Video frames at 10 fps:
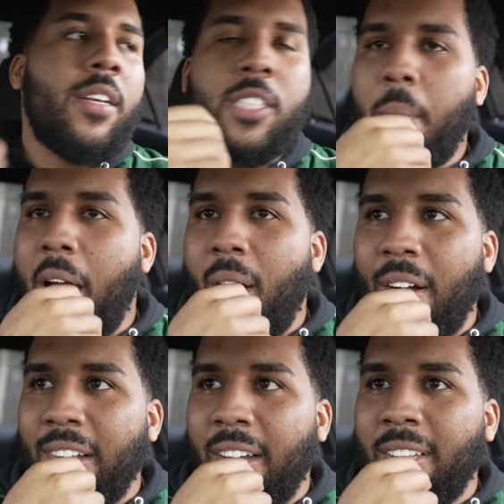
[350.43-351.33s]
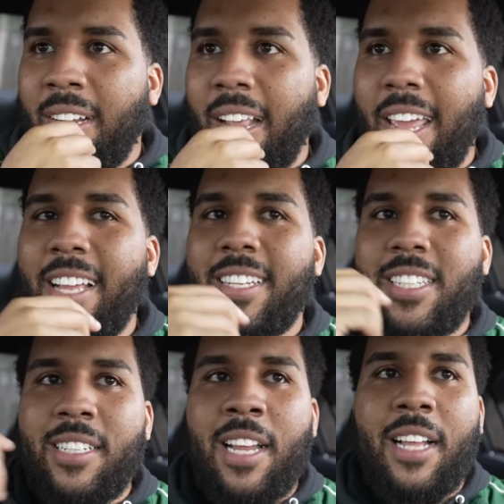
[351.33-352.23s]
Somehow or another, it
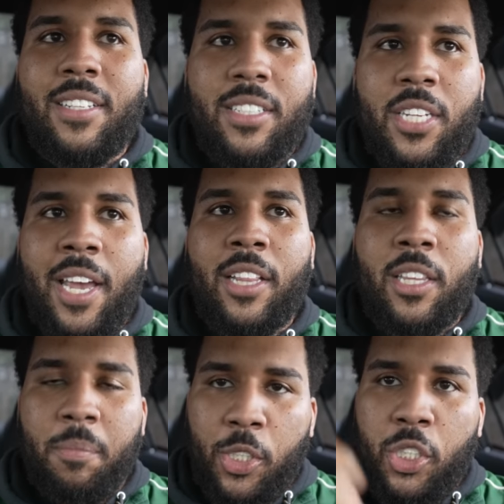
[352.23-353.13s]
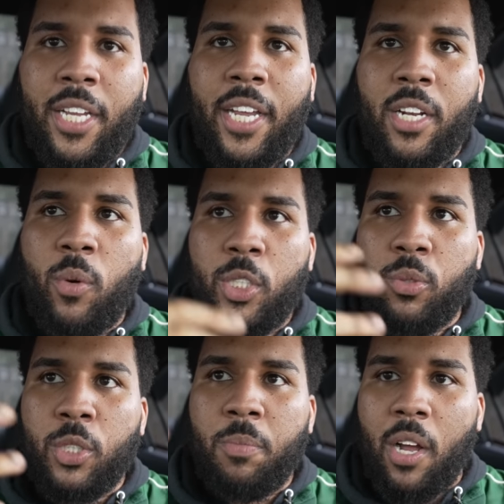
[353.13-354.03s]
did not detect the machine, which
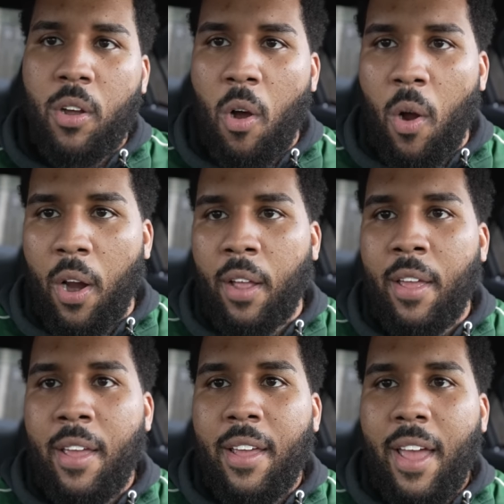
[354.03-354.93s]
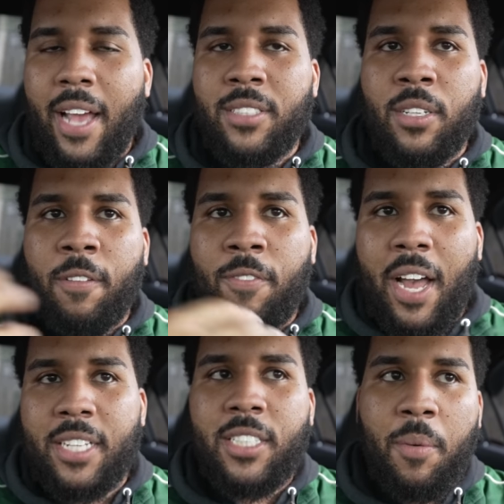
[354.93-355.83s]
was my car, as a
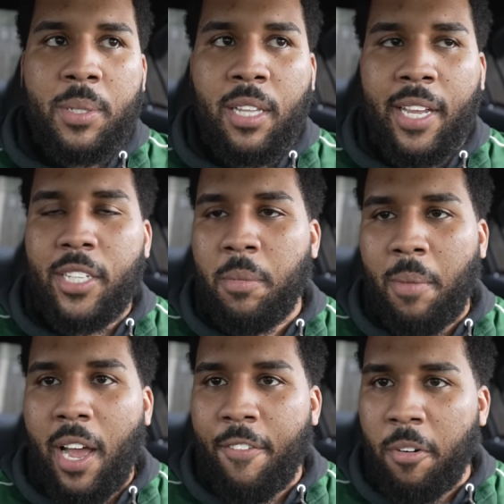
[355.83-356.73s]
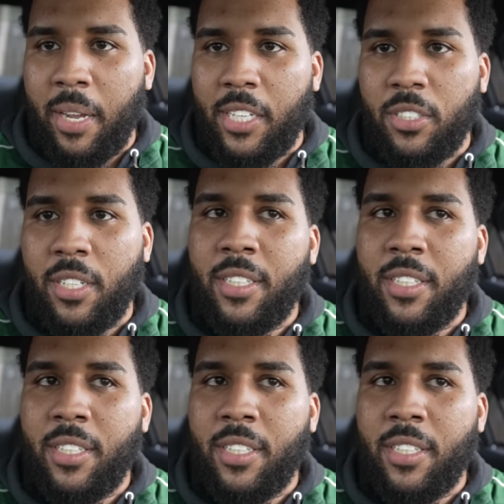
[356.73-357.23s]
device that was linked to my information.